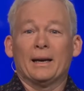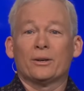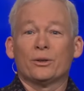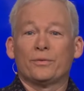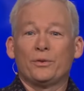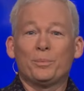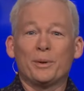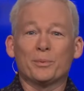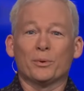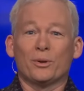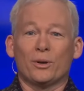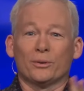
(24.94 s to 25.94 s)
I don't know if you
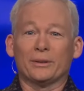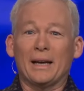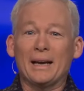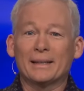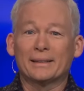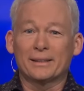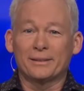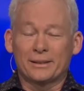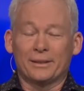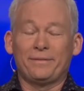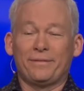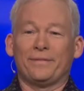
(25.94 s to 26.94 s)
people online
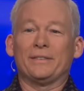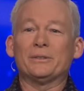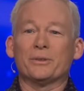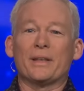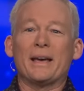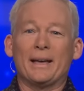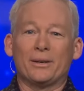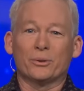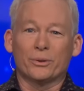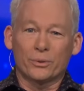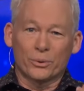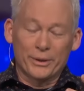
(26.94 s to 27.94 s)
could feel that
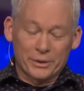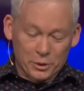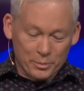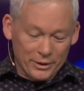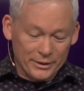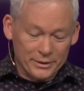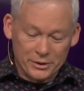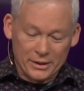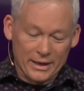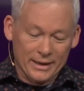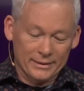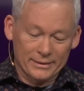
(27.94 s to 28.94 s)
or experience
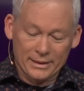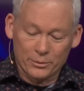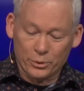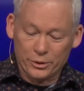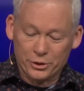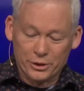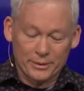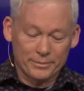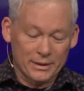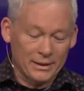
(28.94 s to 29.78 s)
that worship,